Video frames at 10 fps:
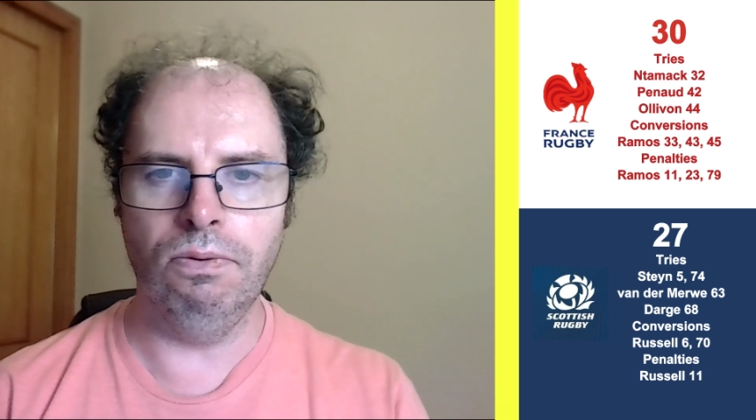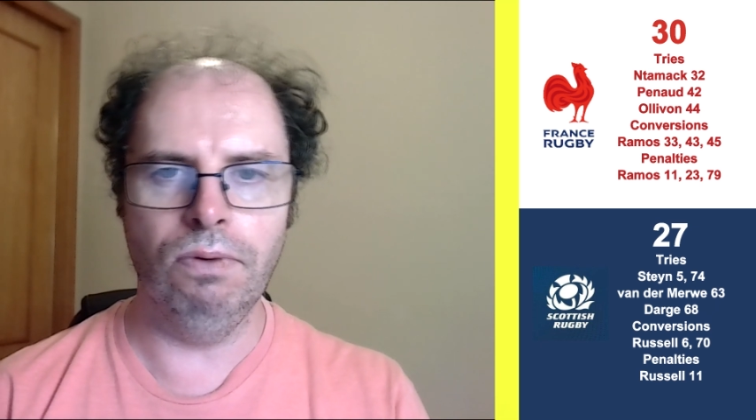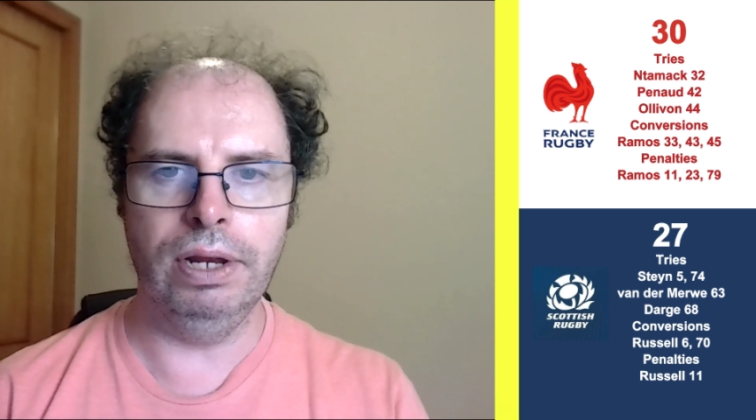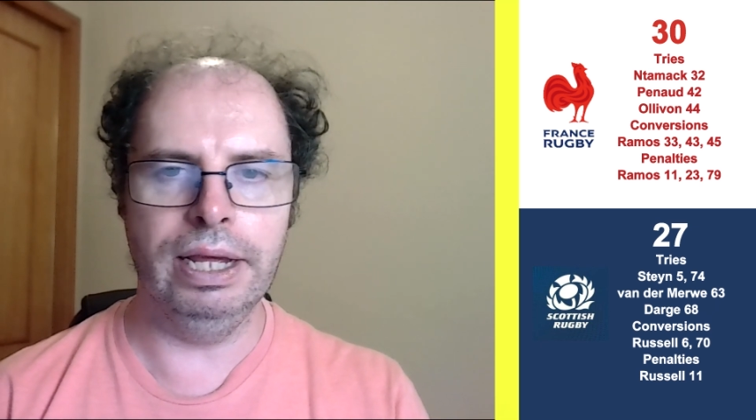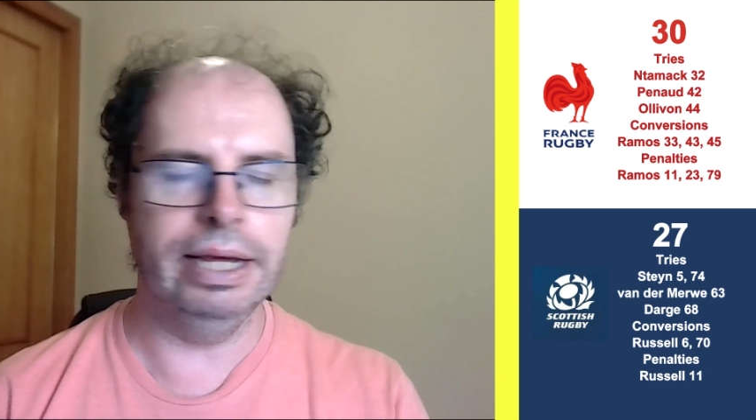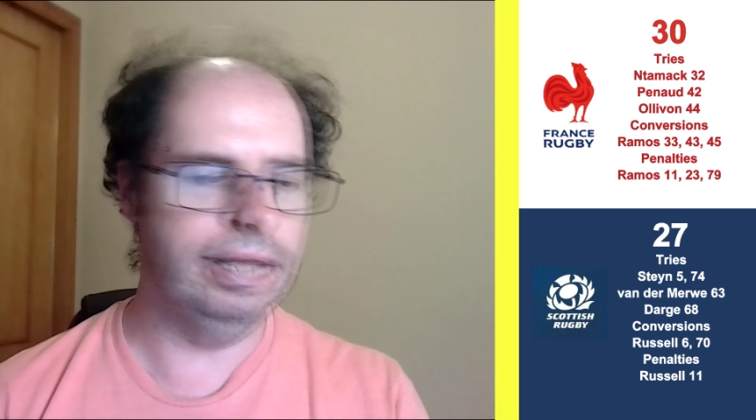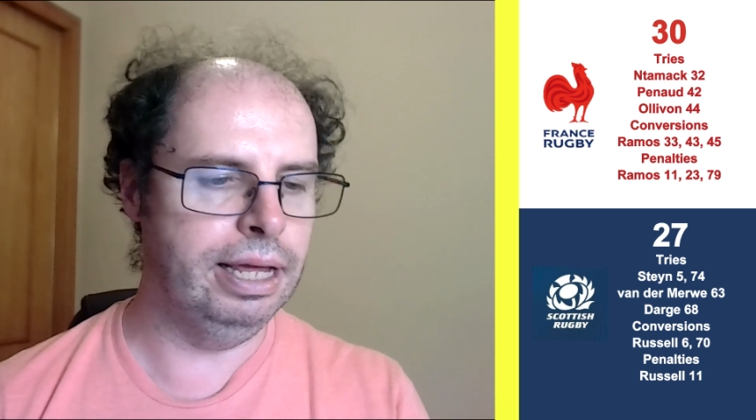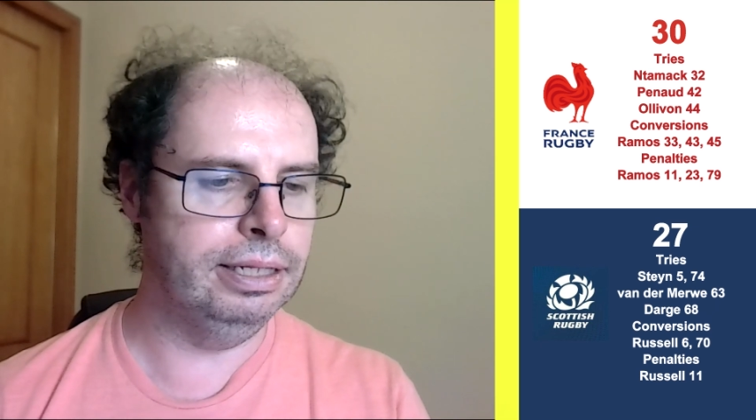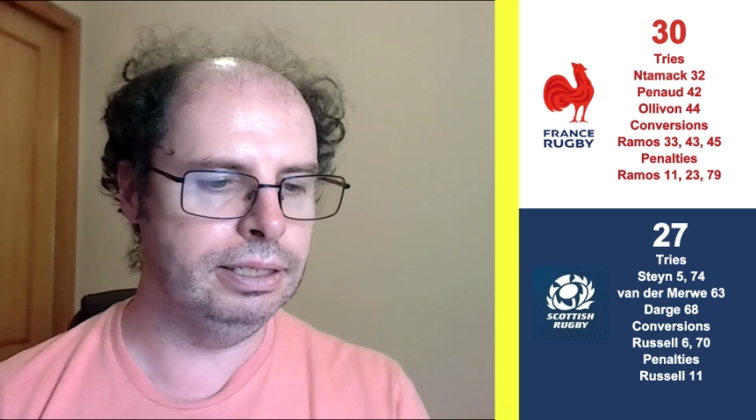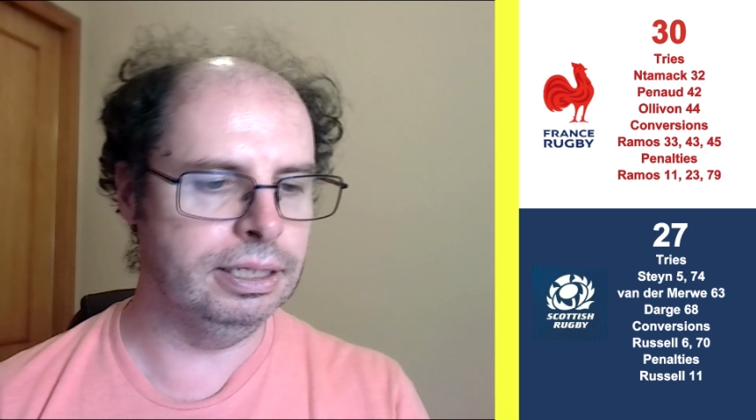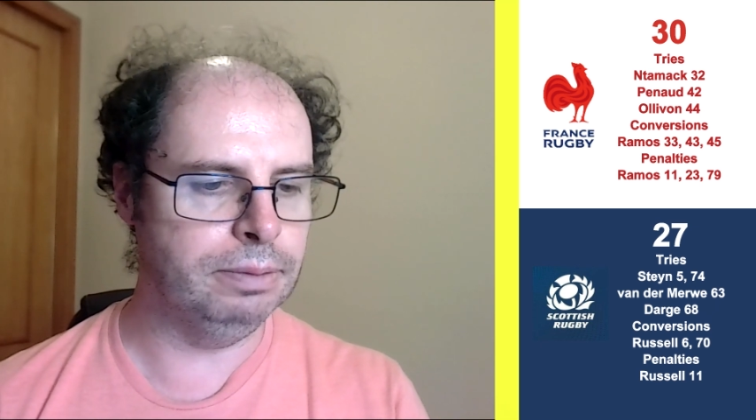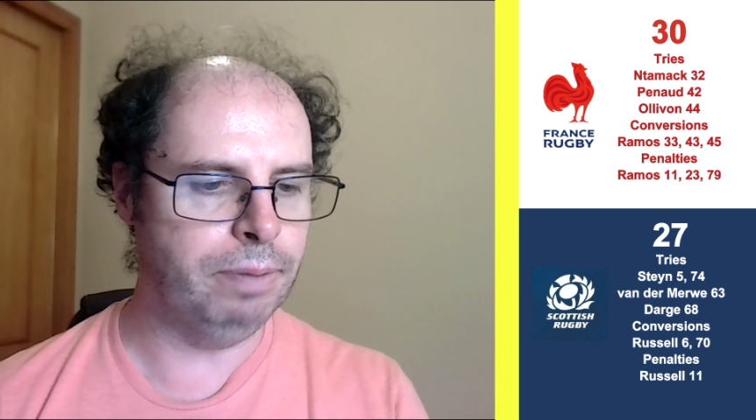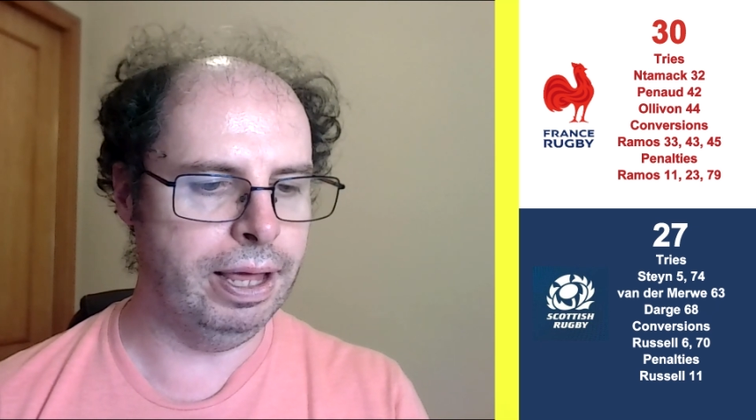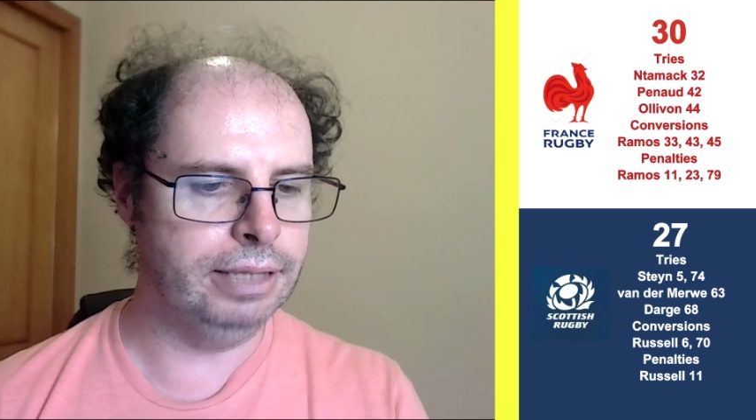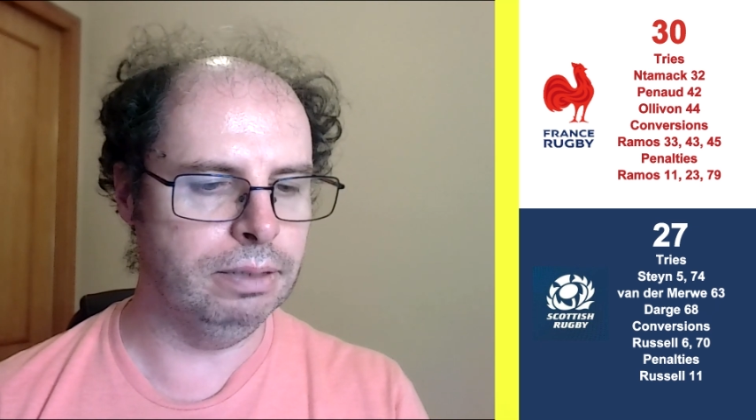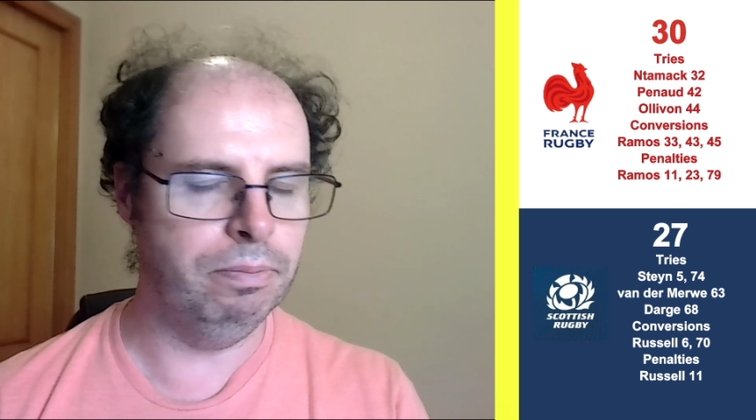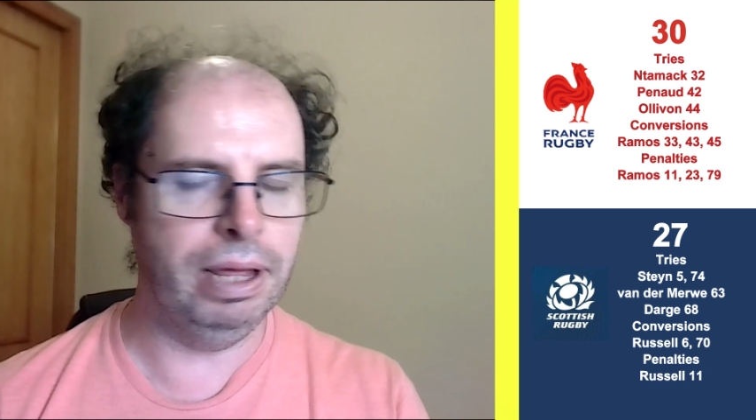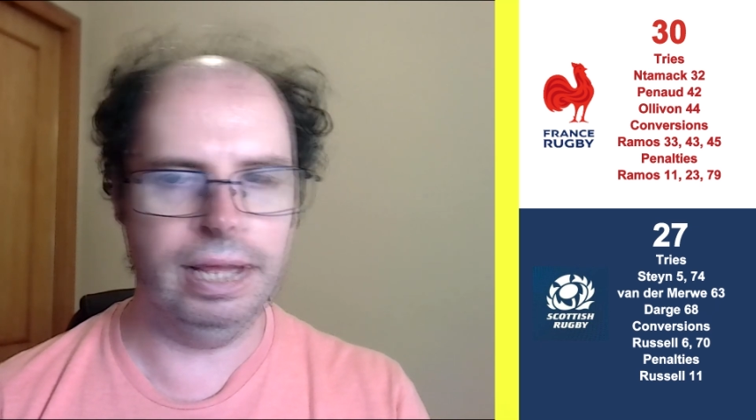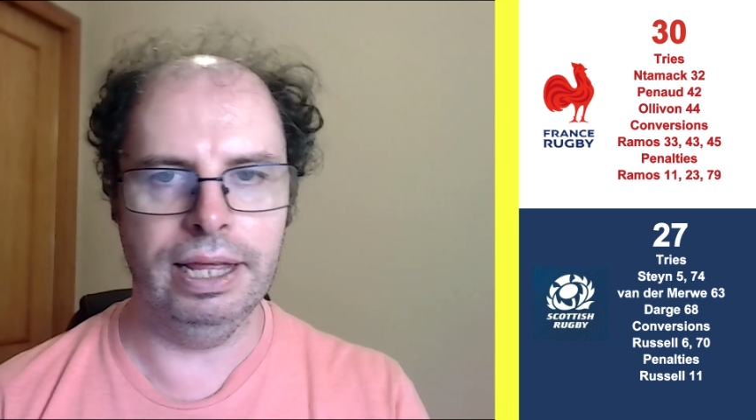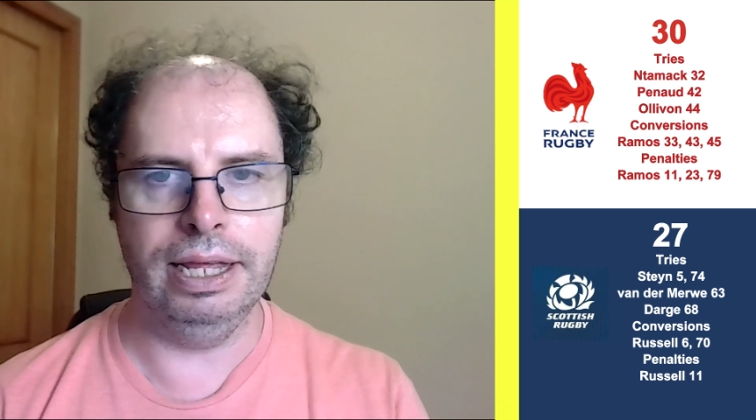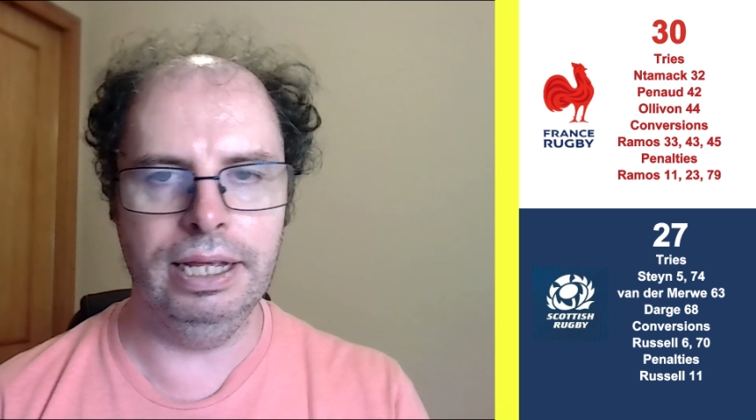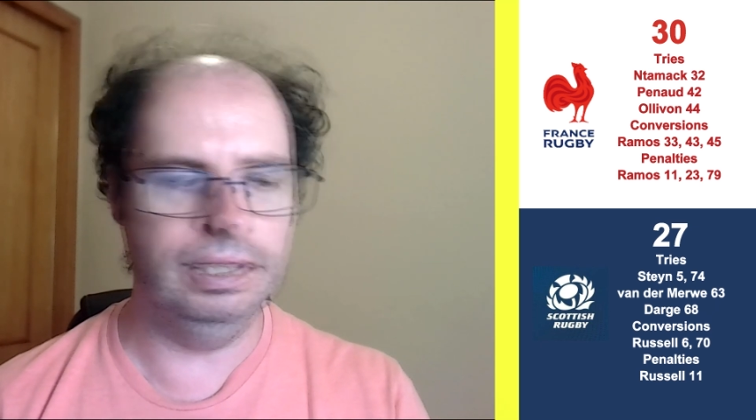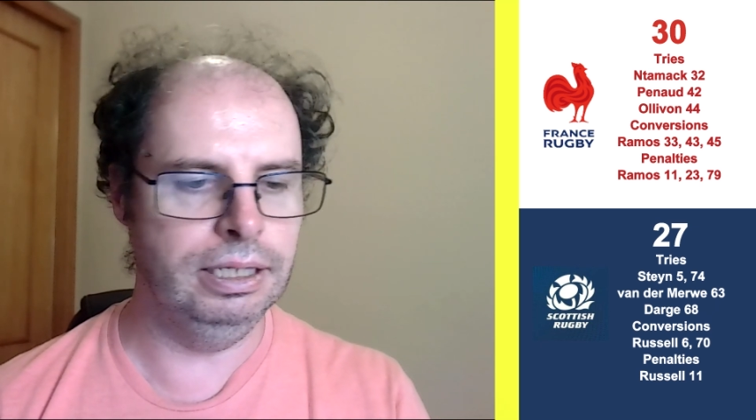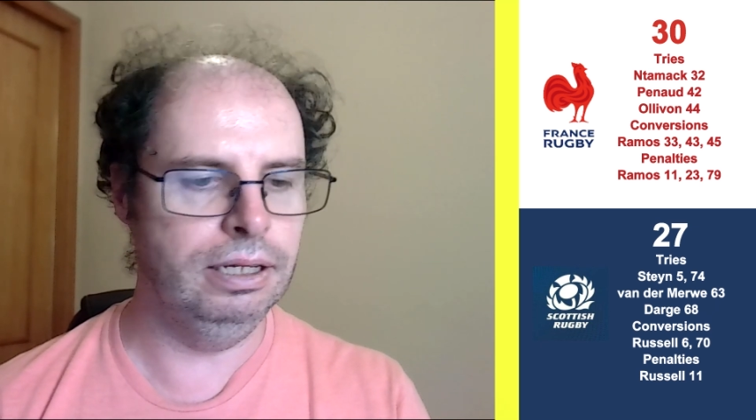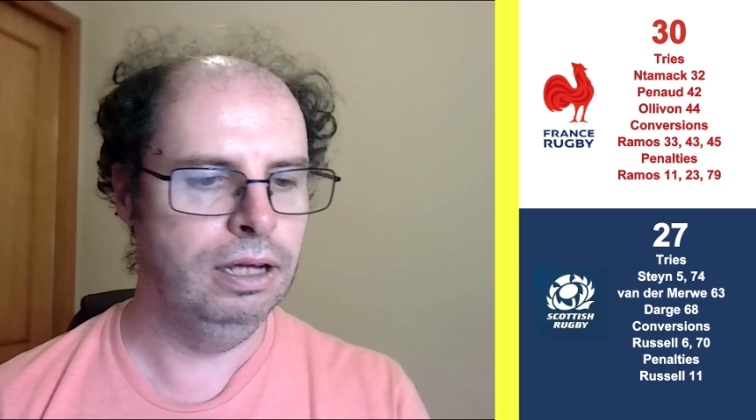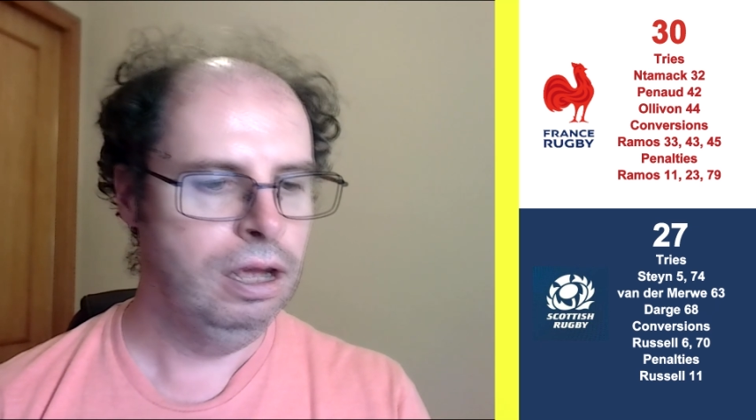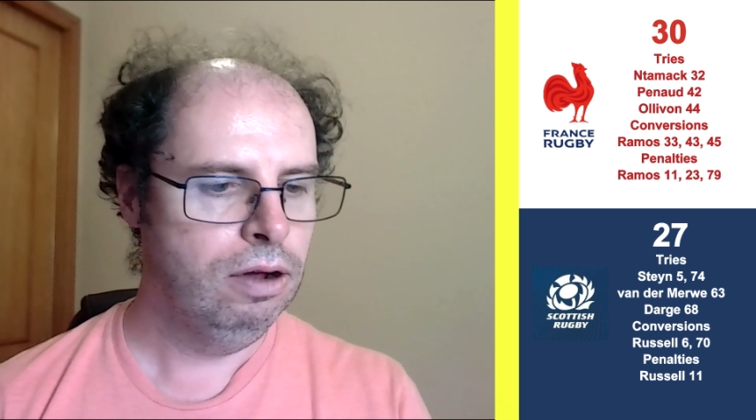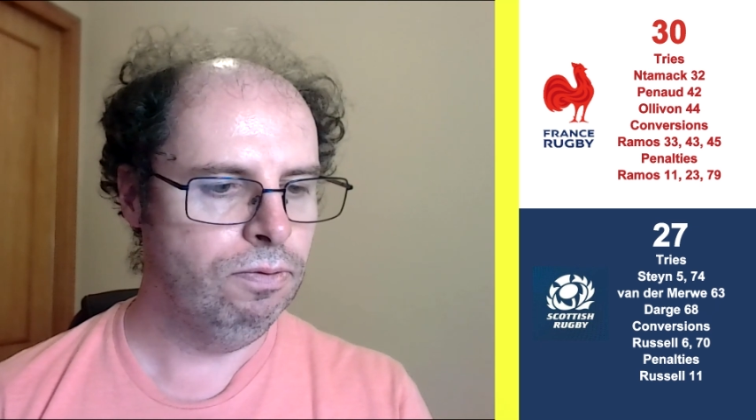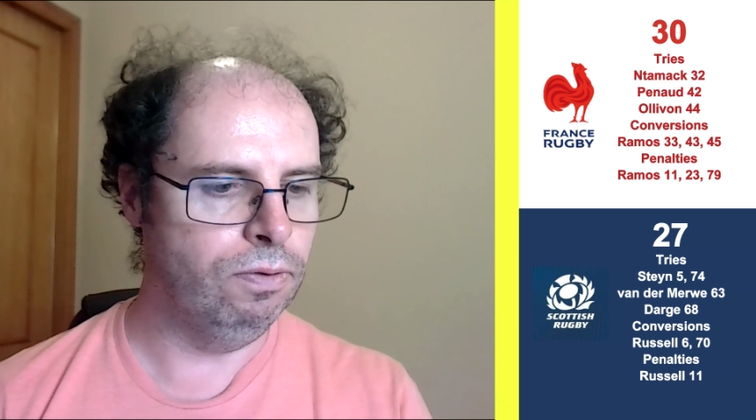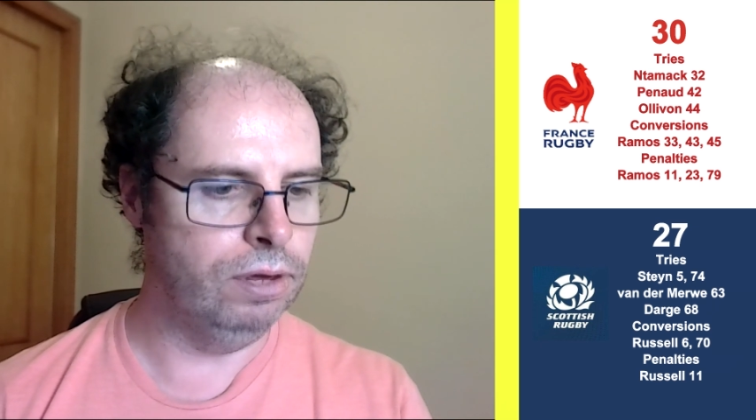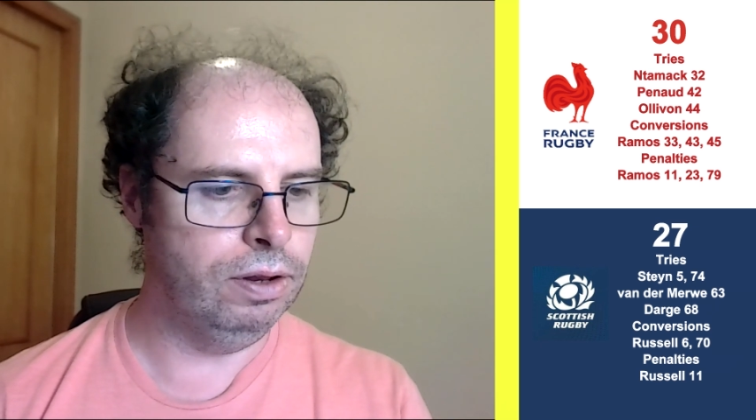you know, running it into the space and making it easy